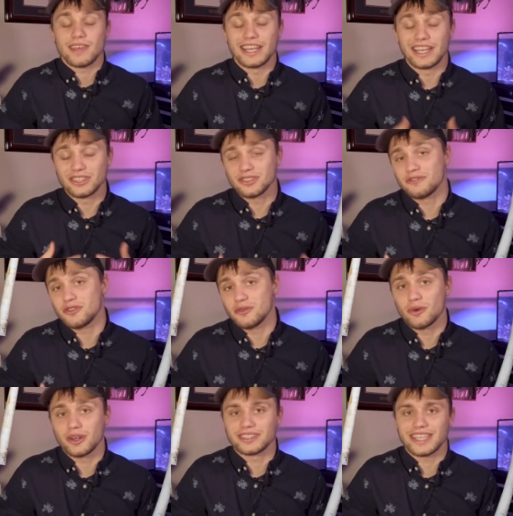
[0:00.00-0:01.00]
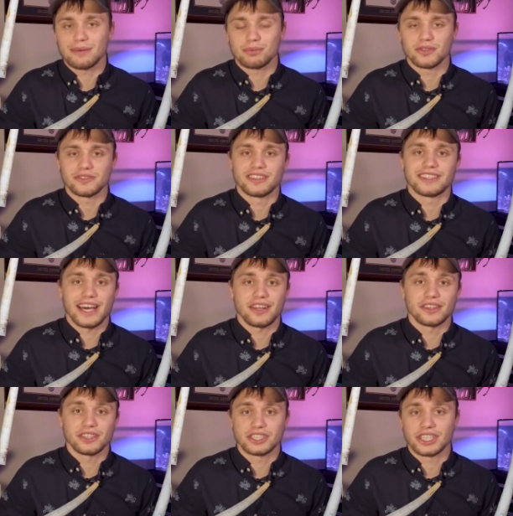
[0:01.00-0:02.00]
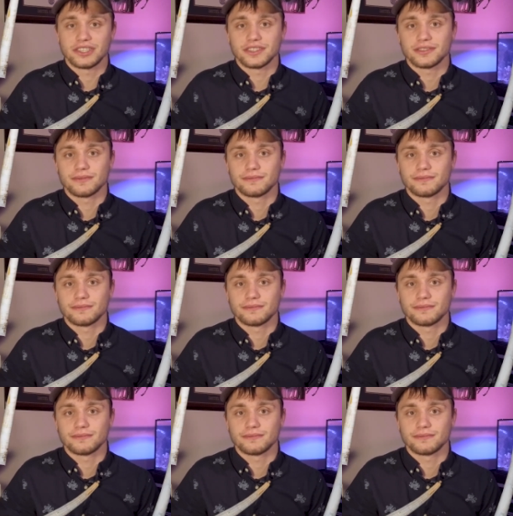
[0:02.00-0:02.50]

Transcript: And here's a few more examples of Dentaliida shells.